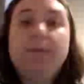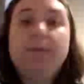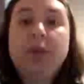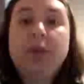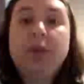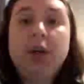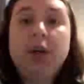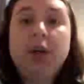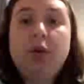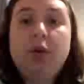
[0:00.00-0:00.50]

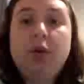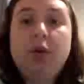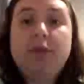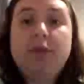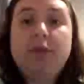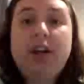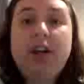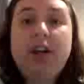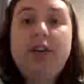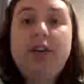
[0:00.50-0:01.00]
who have created
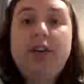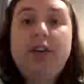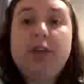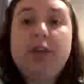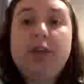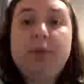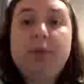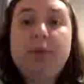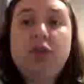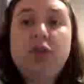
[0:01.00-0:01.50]
the
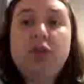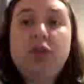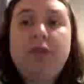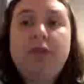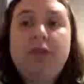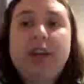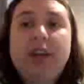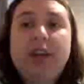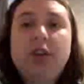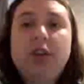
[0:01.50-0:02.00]
special effects
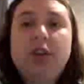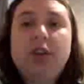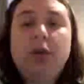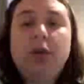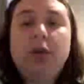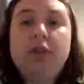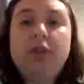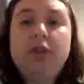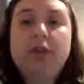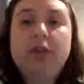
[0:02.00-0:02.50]
on all
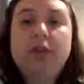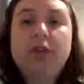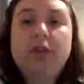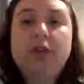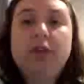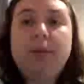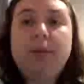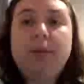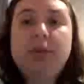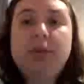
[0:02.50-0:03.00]
Doctor Who
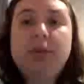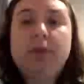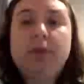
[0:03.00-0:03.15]
episodes